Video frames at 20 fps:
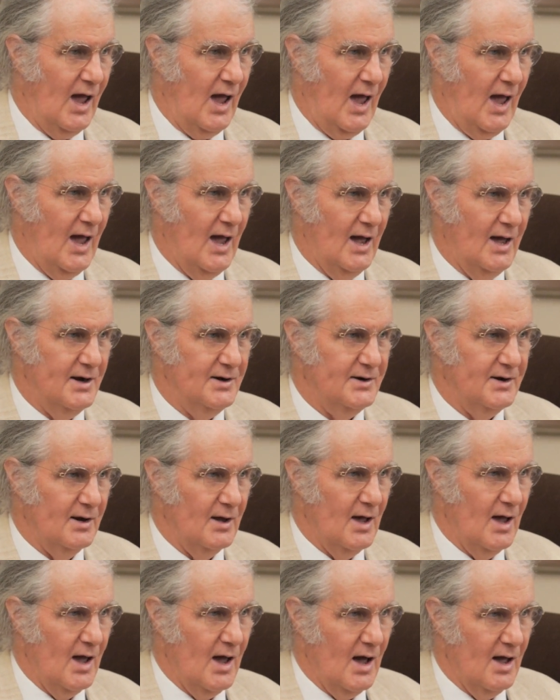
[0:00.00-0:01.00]
And
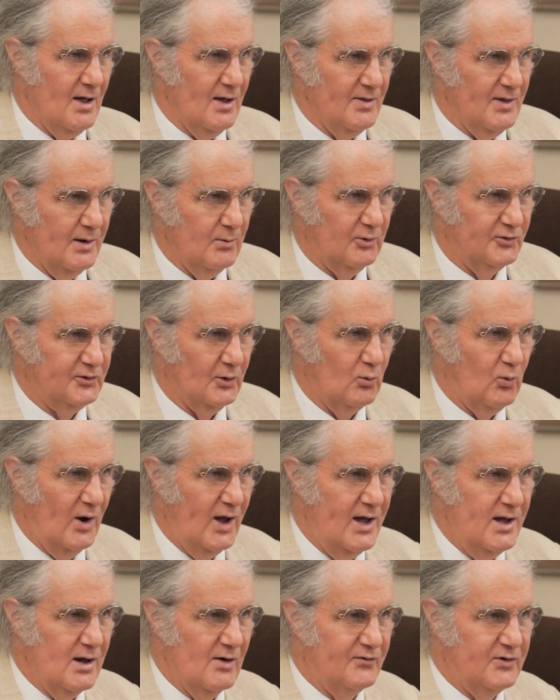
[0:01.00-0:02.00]
it was a
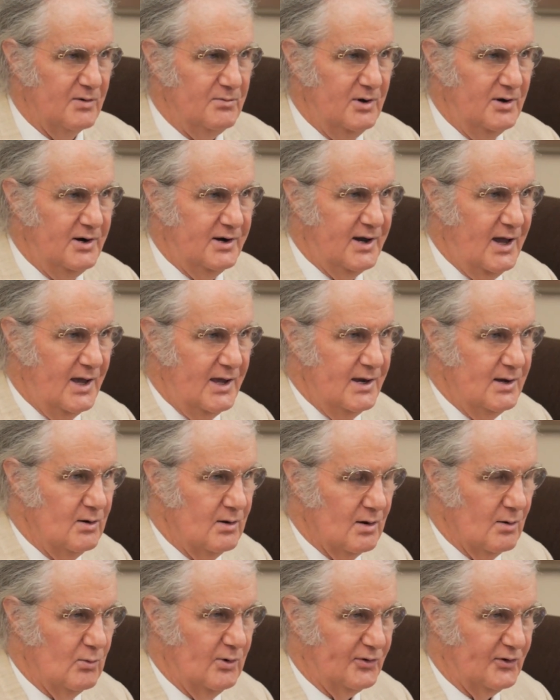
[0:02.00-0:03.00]
way of communicating
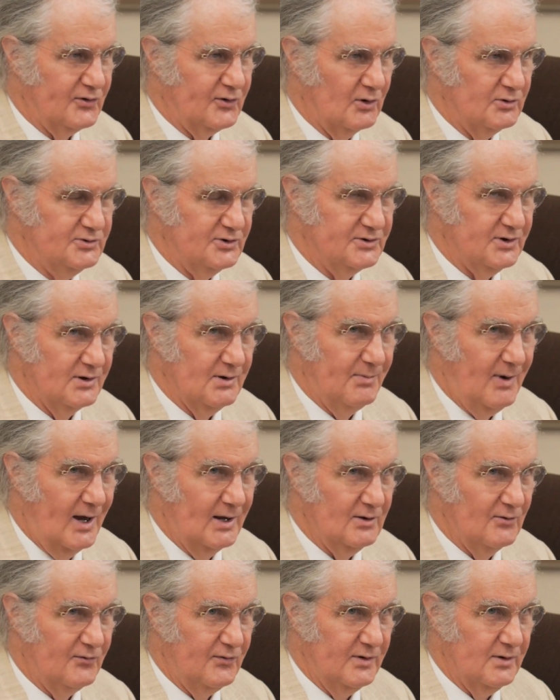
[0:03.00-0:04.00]
with the soldiers on the
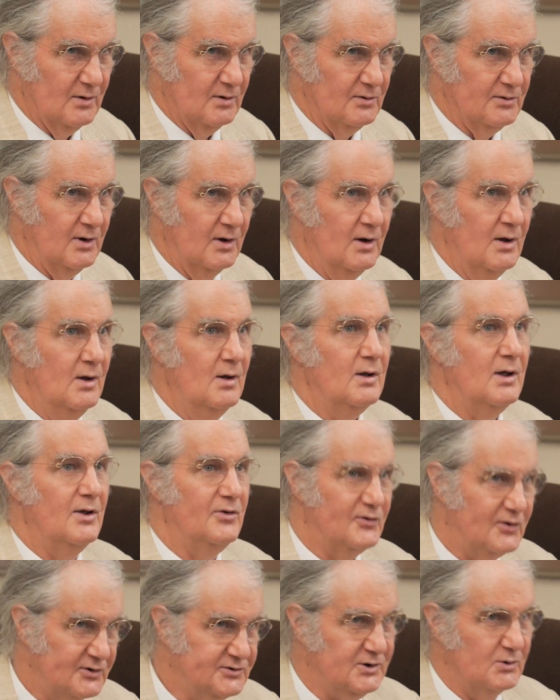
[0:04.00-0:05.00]
battlefield in
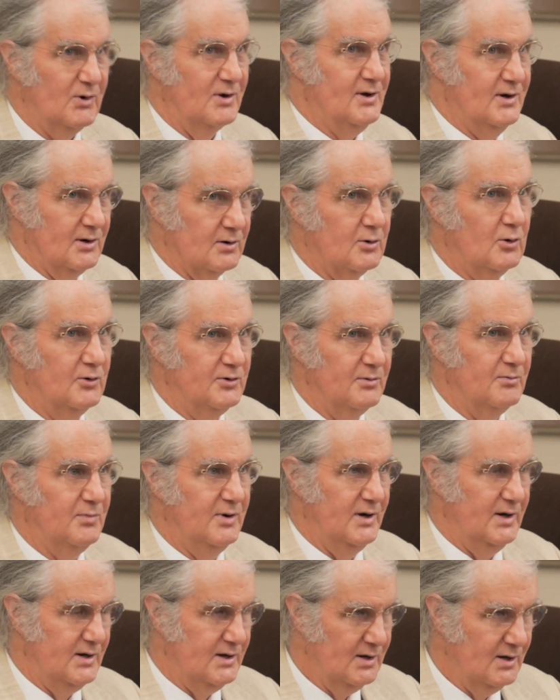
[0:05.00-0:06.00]
such a way that it couldn't
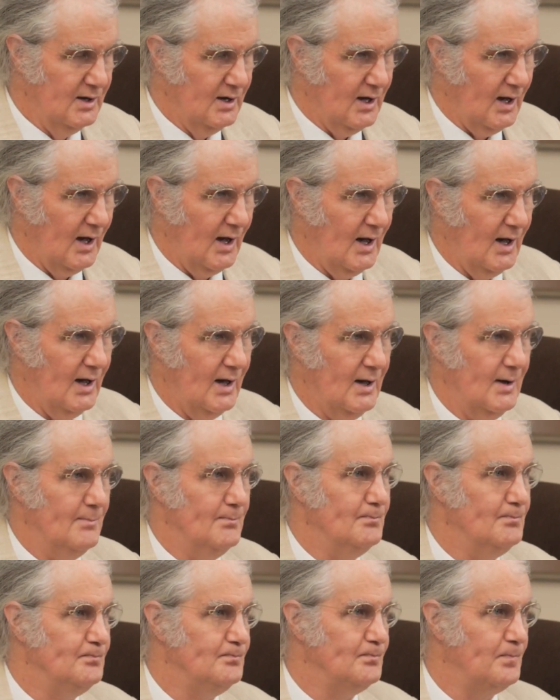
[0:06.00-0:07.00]
be
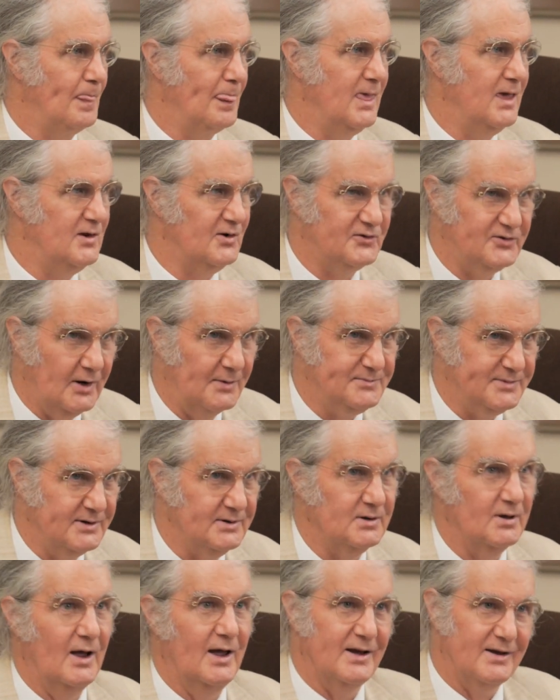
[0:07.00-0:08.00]
um,
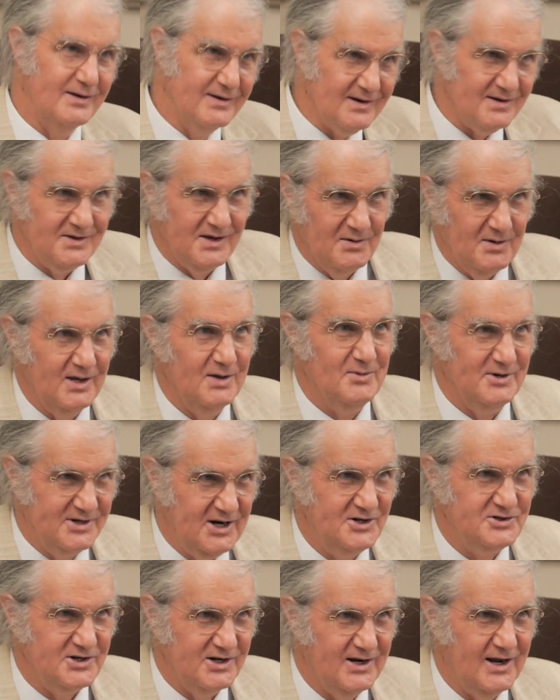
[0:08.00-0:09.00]
intercepted, like in the
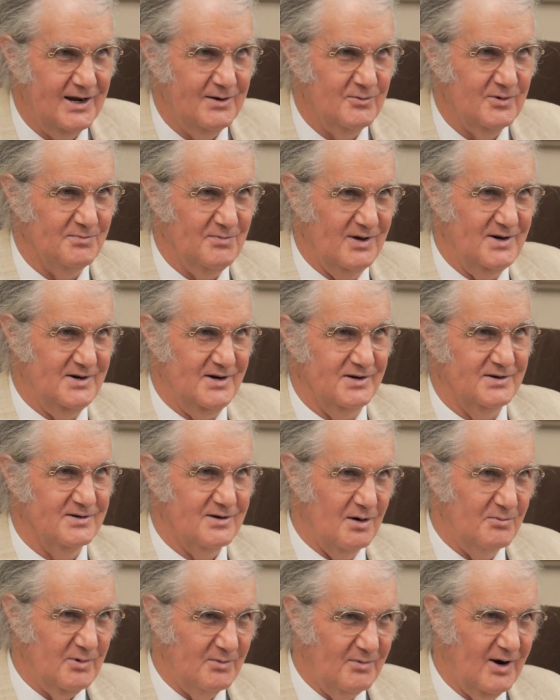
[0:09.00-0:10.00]
imitation game with Benedict
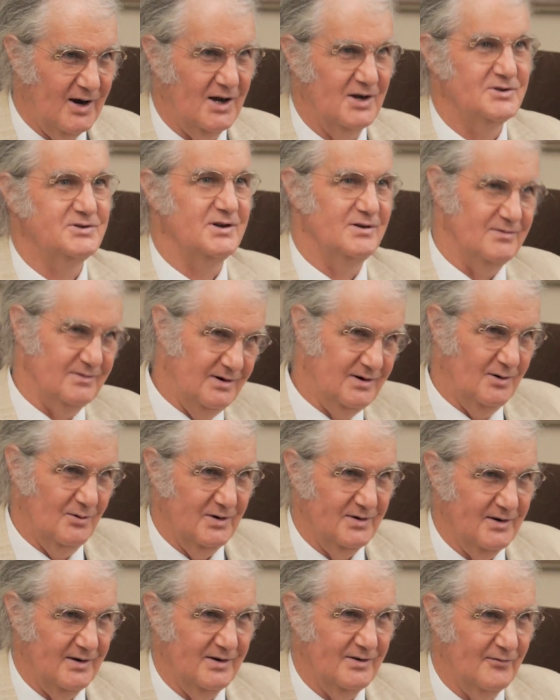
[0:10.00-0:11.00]
Cumberbatch, right. and, you know,
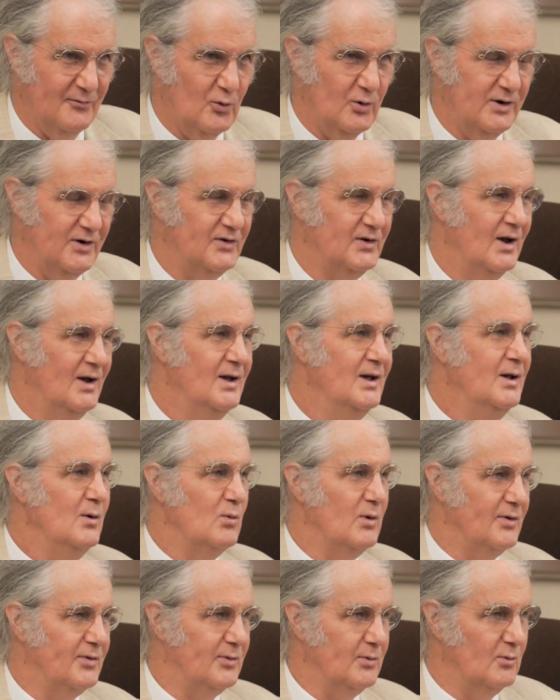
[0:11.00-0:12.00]
in the, in the forties,
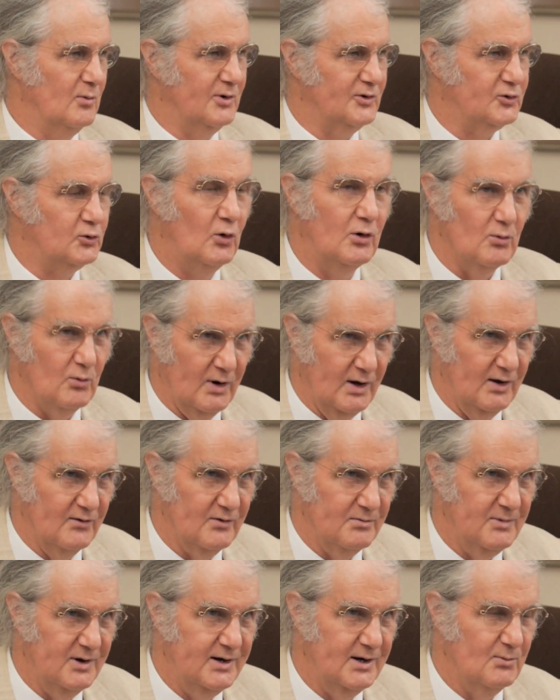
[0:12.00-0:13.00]
with, with shortwave
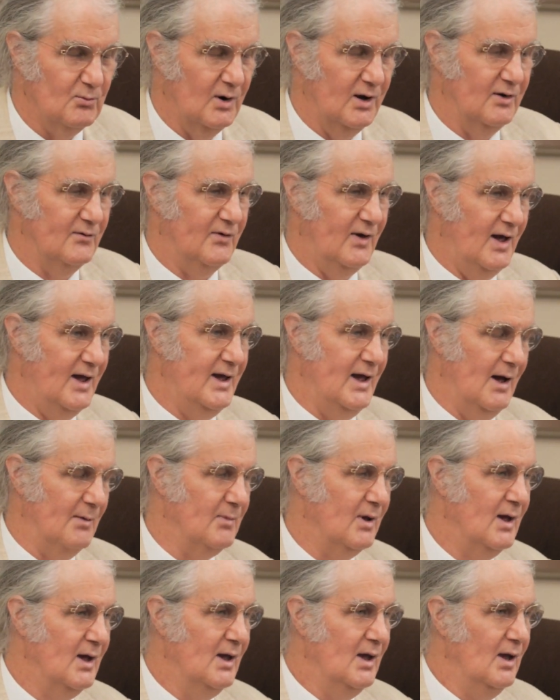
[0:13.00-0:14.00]
and medium wave A M.
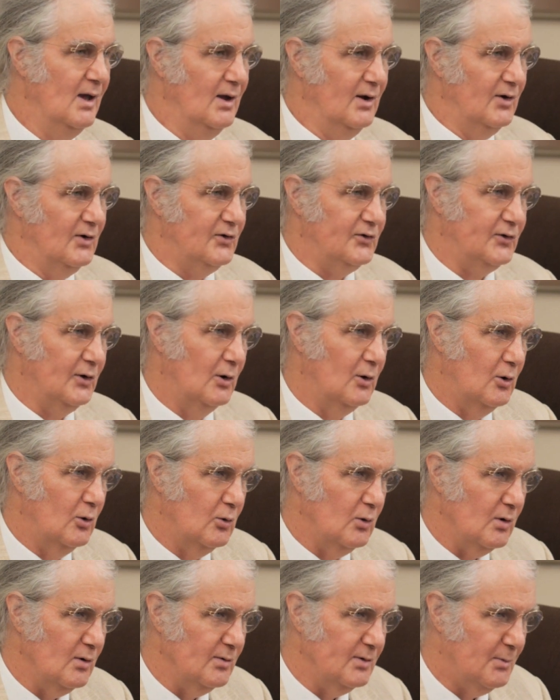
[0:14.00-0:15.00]

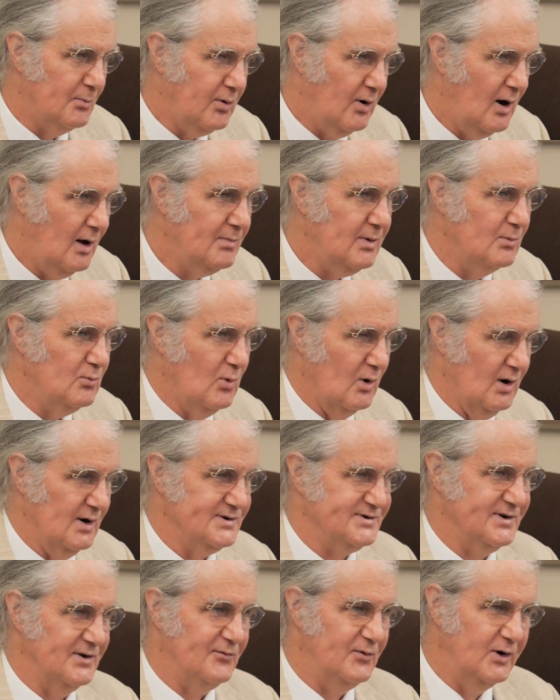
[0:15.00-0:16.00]
So the problem
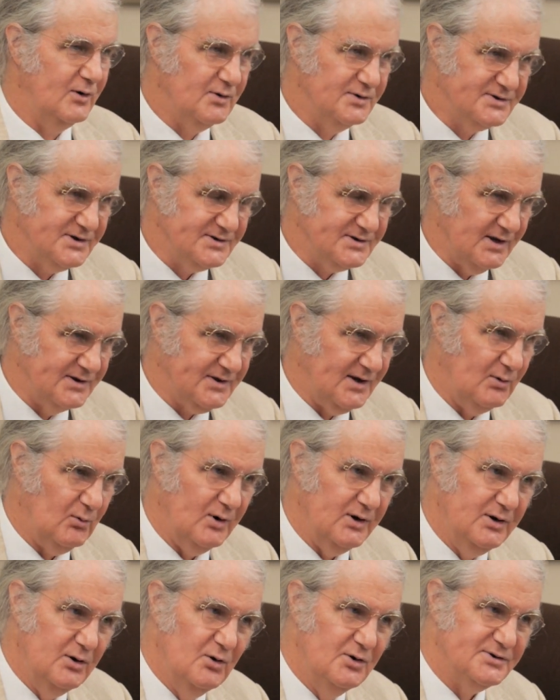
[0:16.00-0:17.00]
was the frequencies that they were
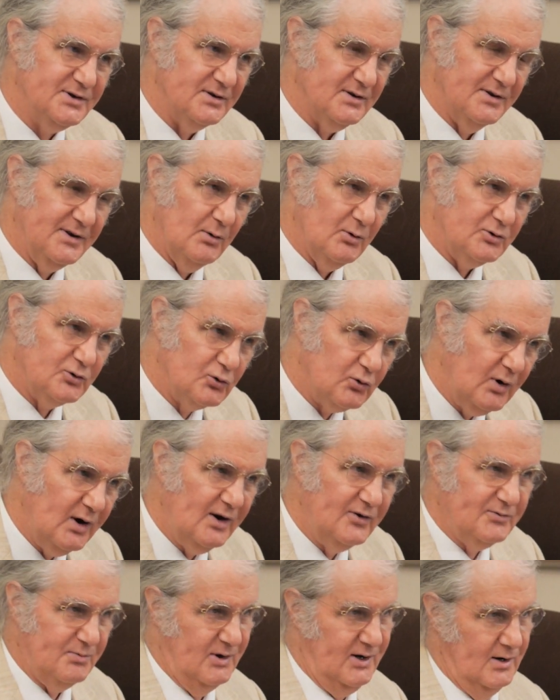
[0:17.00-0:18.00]
using, that they were
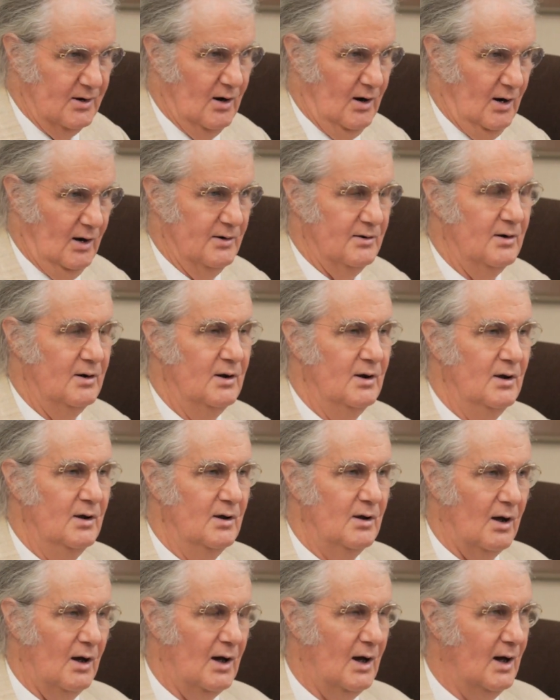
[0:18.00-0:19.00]
transmitting on,
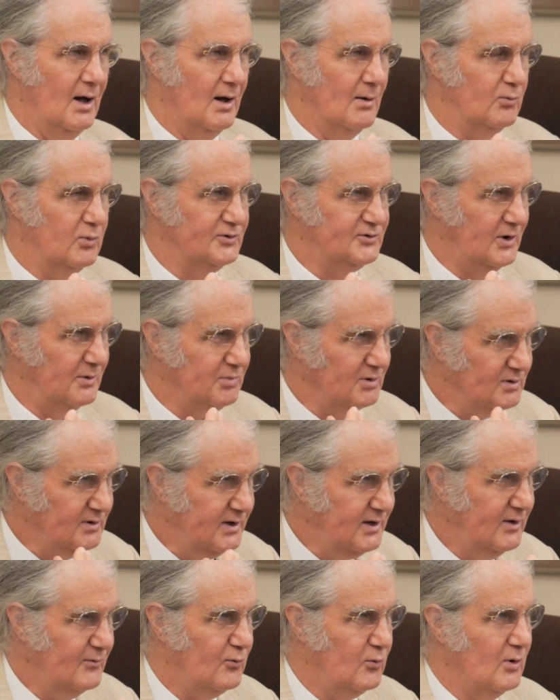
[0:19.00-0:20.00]
uh, which I
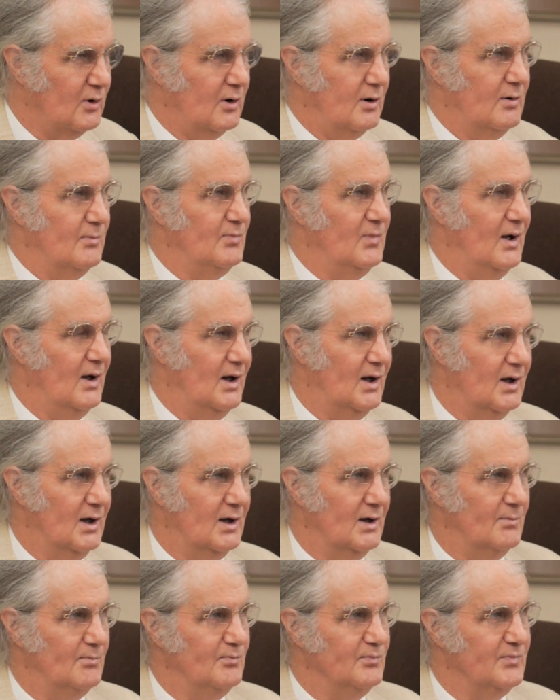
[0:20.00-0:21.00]
believe were
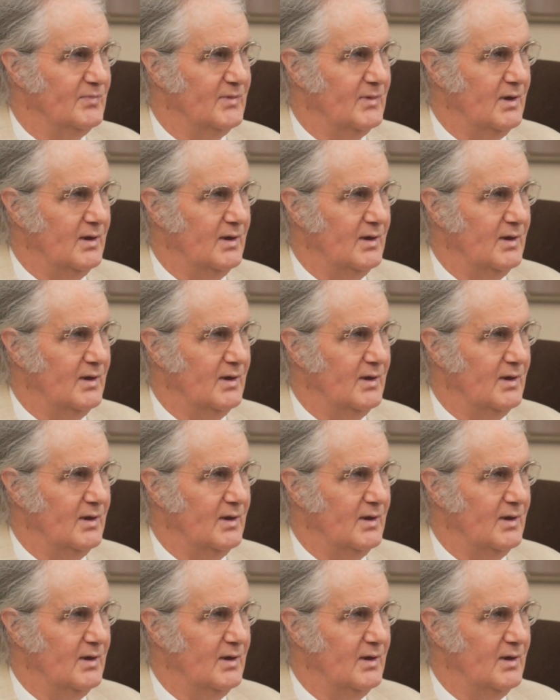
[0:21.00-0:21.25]
um,